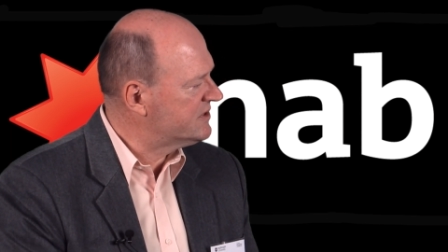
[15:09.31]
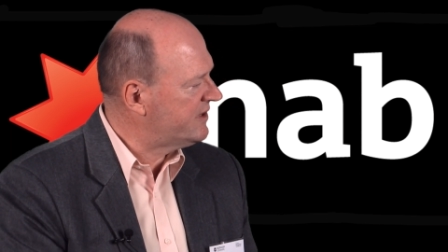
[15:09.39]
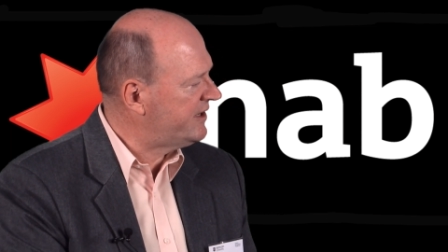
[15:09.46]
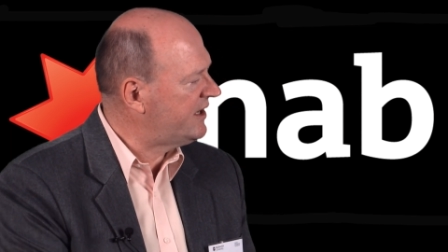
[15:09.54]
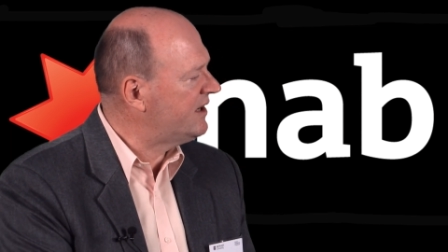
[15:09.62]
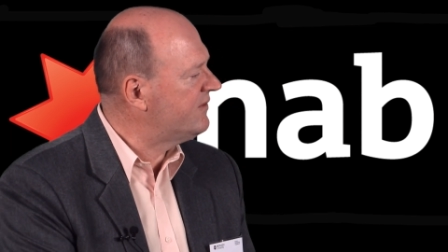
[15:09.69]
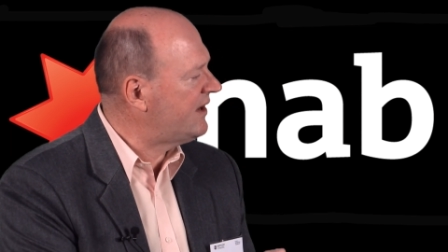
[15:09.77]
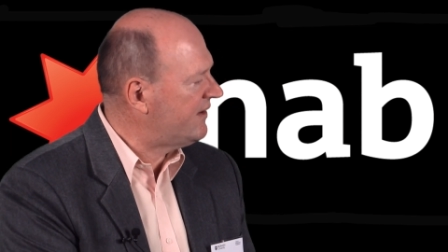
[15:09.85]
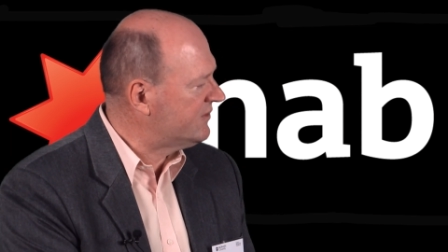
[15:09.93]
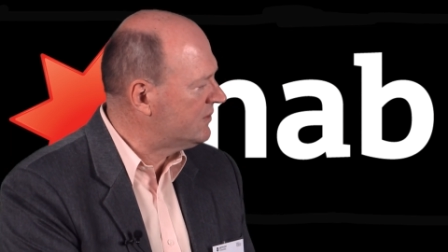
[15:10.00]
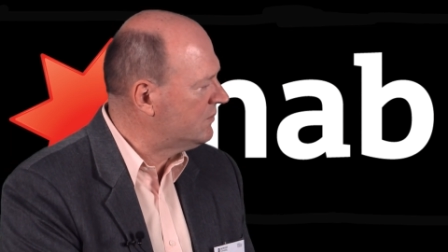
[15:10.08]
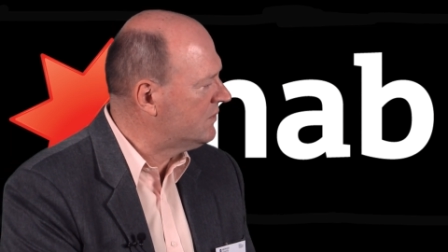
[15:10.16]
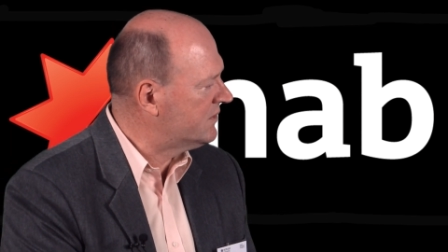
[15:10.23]
So they don't even
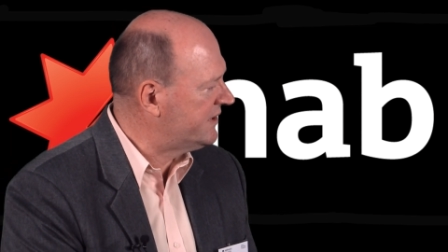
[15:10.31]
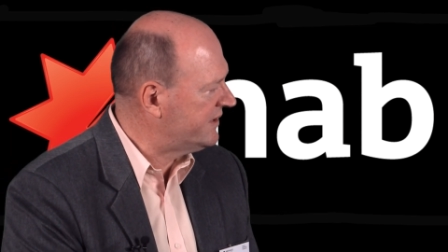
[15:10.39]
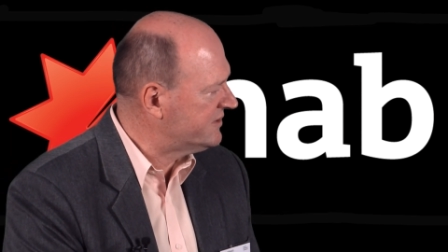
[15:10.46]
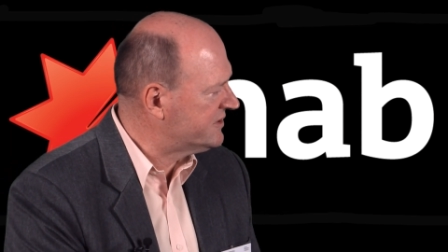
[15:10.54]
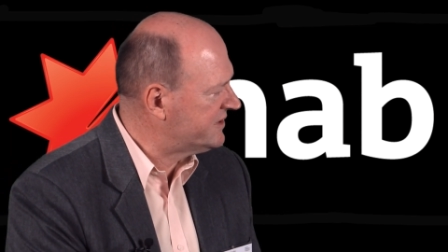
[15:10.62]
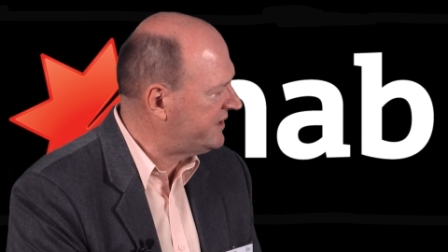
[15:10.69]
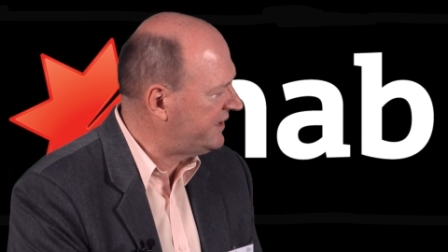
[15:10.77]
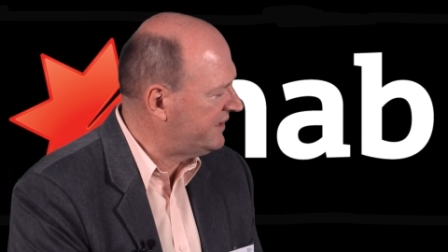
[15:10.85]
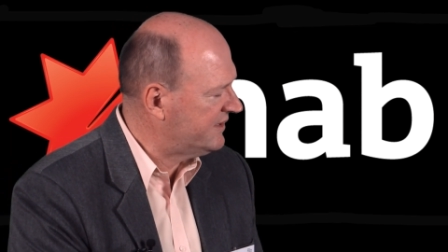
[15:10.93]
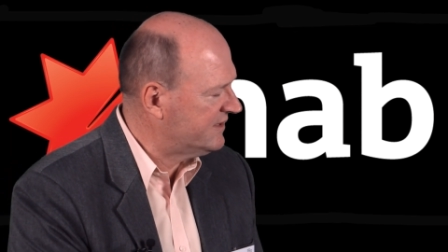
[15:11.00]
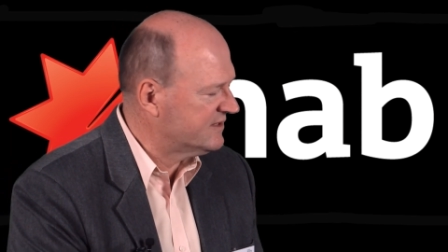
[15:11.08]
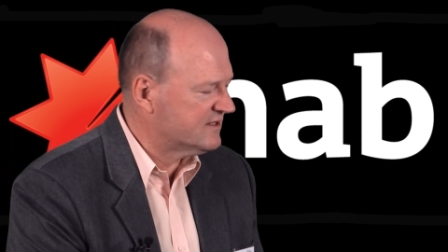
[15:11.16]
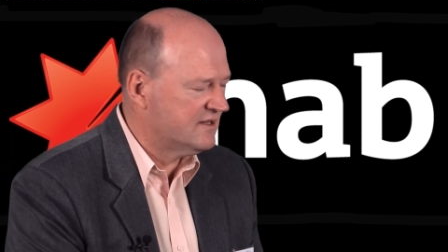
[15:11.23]
have to walk
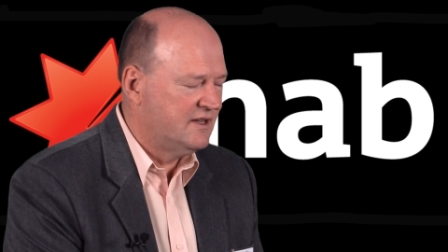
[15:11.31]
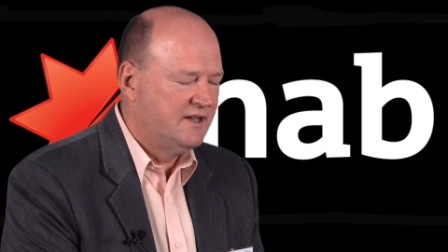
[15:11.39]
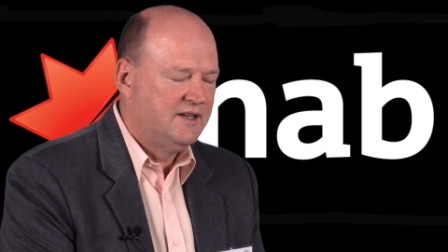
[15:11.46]
downstairs.